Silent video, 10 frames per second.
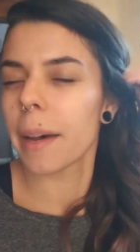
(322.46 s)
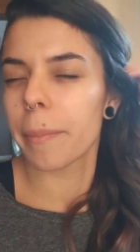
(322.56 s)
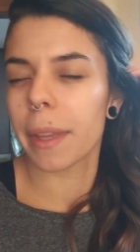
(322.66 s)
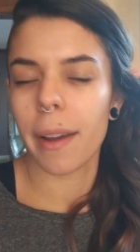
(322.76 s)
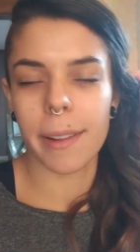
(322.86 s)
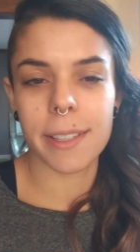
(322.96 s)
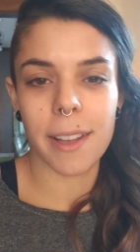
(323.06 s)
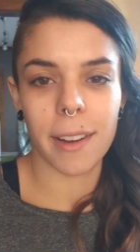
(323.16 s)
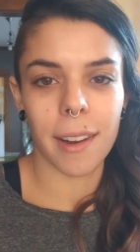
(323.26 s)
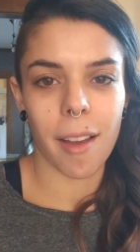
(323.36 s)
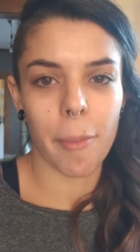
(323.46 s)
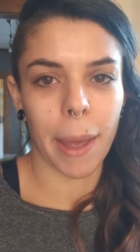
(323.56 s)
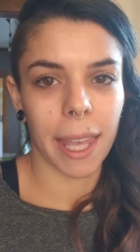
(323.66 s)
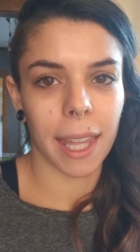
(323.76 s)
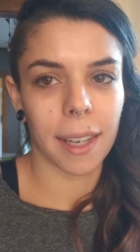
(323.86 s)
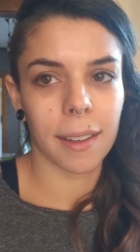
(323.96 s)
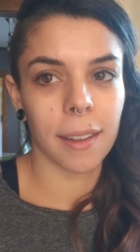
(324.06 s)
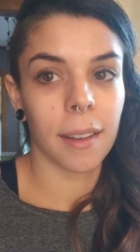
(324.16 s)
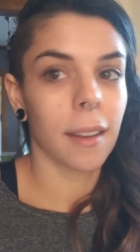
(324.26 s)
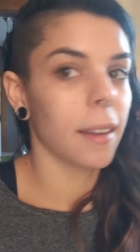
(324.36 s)
up, the color's starting to come back in.
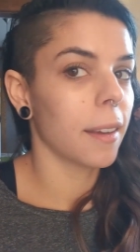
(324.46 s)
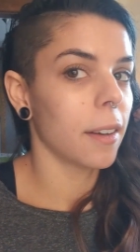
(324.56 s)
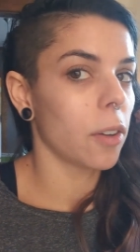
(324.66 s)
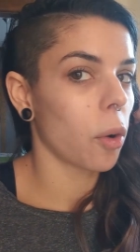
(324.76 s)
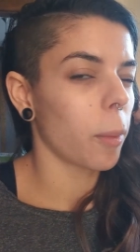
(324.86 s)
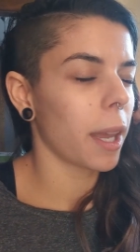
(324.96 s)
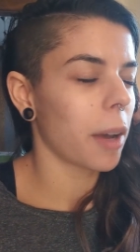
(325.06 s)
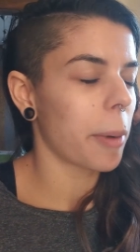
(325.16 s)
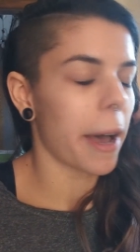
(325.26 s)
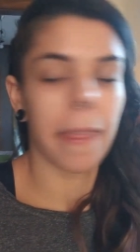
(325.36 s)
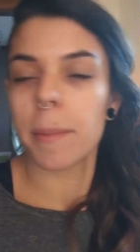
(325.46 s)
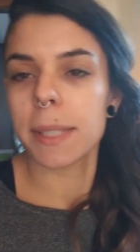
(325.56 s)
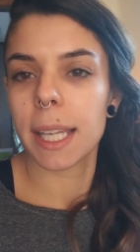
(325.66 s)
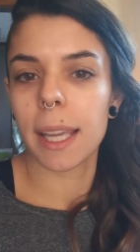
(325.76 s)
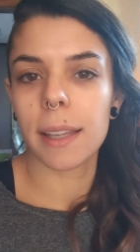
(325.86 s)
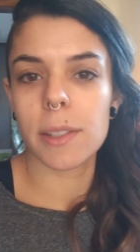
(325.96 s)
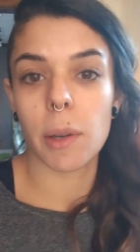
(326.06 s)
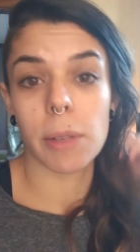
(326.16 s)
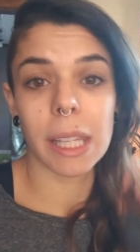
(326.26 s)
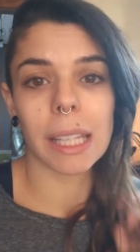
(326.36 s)
No makeup on them today,
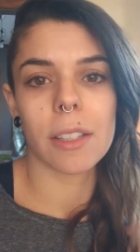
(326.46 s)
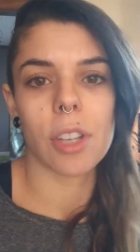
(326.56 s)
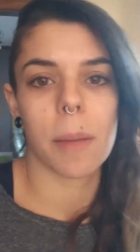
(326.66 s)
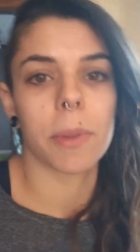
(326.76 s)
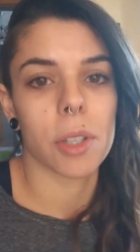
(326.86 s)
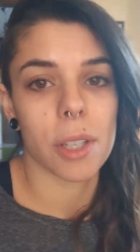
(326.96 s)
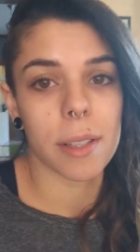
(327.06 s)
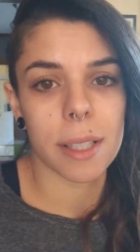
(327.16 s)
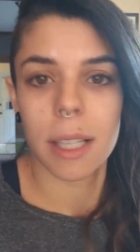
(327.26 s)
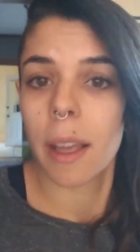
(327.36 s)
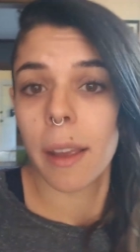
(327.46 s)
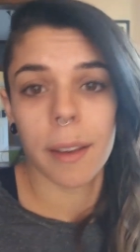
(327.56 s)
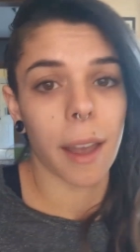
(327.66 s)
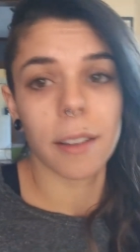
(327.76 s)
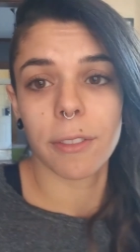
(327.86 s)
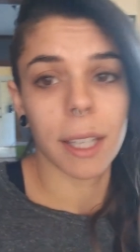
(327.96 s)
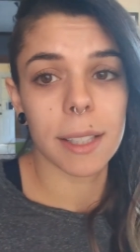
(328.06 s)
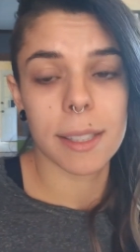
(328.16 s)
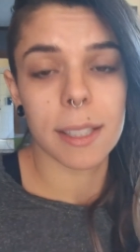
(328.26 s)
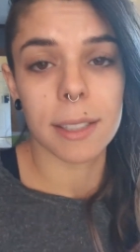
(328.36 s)
so I really like the shape. They're just kind of
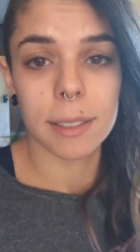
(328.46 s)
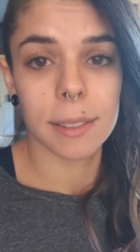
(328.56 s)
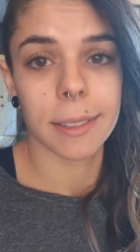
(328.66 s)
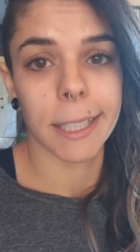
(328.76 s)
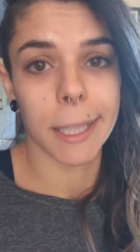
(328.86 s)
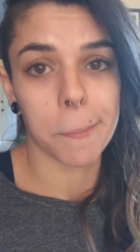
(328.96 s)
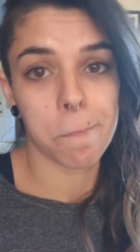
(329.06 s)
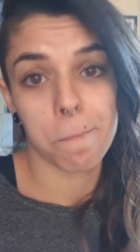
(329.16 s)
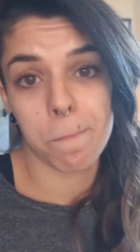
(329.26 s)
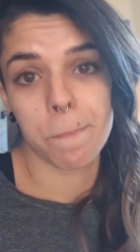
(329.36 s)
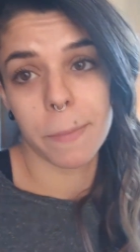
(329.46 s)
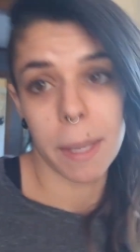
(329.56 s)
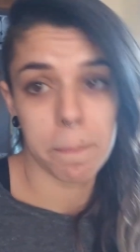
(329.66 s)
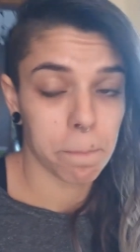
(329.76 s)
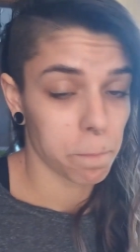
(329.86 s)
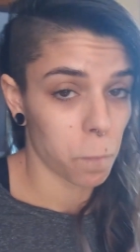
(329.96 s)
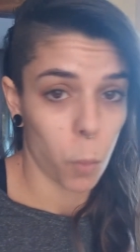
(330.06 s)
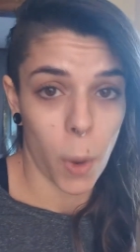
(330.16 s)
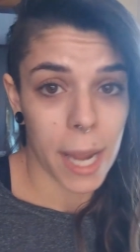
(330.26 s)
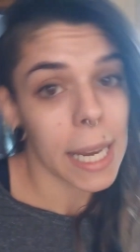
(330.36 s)
faded still. Yep,
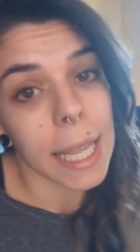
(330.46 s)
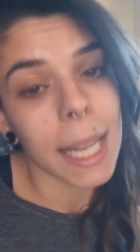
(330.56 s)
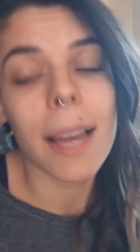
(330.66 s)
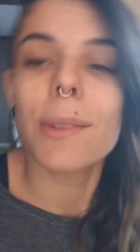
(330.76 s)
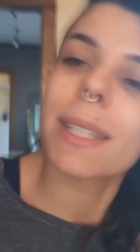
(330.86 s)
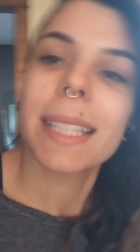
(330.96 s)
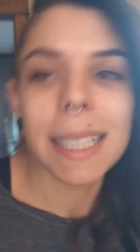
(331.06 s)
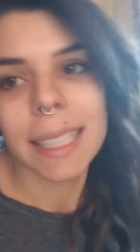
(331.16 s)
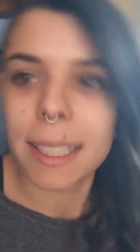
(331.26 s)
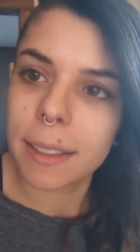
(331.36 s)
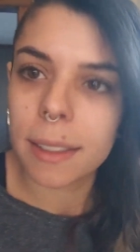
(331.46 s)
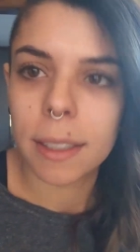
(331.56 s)
waiting it out still.